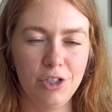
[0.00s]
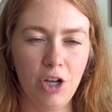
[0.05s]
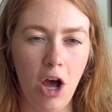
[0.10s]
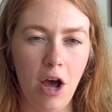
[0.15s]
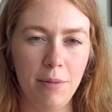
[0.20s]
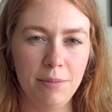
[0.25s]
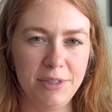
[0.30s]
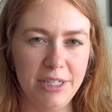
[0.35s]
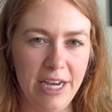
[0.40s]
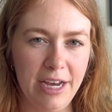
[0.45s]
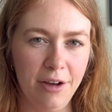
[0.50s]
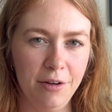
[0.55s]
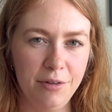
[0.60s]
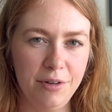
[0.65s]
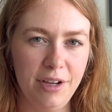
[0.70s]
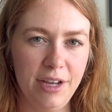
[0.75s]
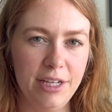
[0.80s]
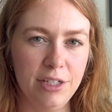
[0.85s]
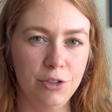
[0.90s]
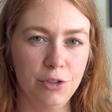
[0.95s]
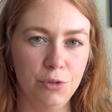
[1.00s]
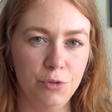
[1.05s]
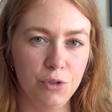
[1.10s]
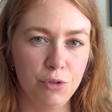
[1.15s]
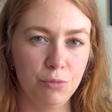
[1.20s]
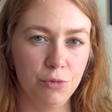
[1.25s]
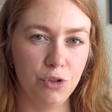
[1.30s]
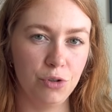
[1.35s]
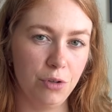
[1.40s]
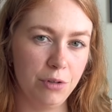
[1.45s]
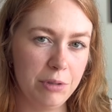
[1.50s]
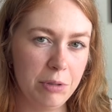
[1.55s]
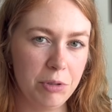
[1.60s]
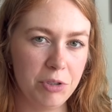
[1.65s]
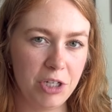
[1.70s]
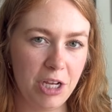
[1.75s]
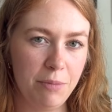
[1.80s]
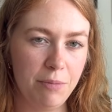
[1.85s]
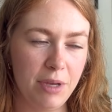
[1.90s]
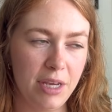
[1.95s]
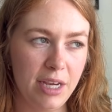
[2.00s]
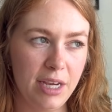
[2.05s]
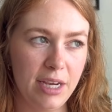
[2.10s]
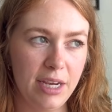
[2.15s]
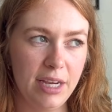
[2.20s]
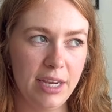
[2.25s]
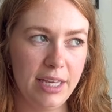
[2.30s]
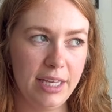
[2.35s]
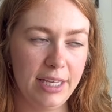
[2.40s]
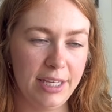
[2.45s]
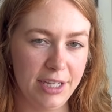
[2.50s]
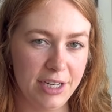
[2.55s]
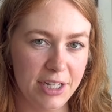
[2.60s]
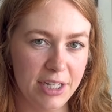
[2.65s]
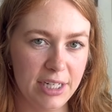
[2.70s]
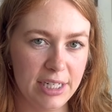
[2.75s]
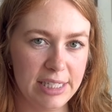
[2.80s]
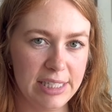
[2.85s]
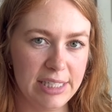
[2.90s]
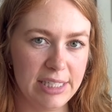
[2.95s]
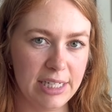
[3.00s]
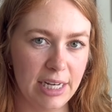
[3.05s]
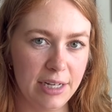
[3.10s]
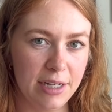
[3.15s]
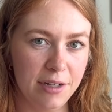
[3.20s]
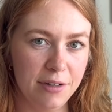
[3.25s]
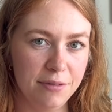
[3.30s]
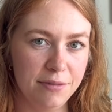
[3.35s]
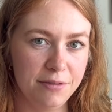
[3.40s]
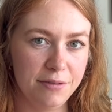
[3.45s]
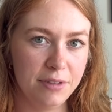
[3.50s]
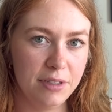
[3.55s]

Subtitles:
top down and do some short row shaping here instead of